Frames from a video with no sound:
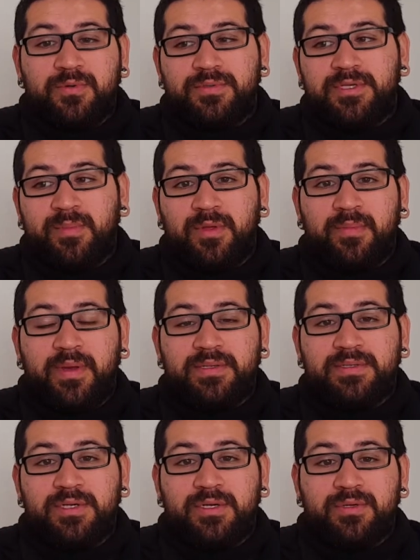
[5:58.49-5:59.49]
send me a
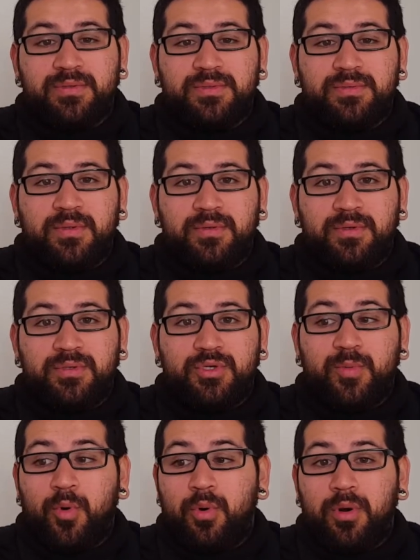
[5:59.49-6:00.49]
message on
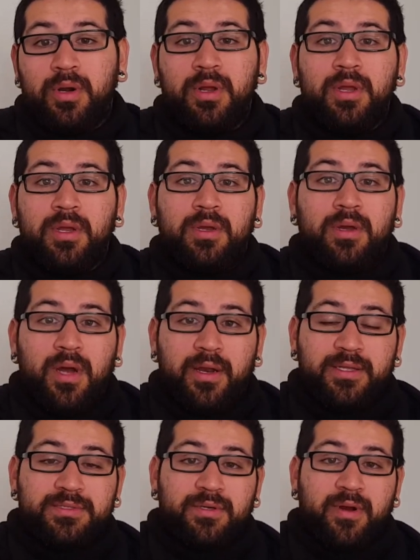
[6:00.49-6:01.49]
YouTube or on
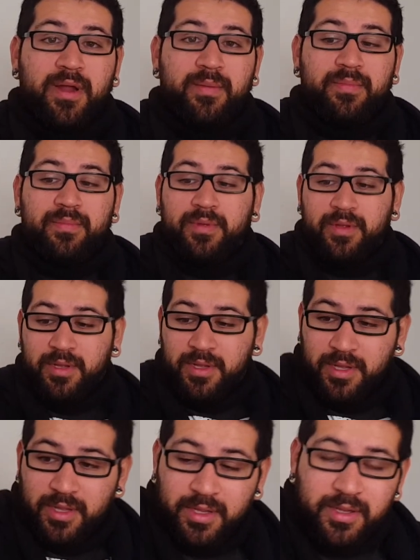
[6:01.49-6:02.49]
Instagram.
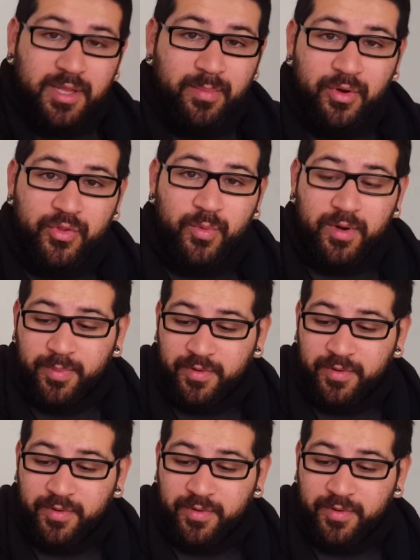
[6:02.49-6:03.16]
They both work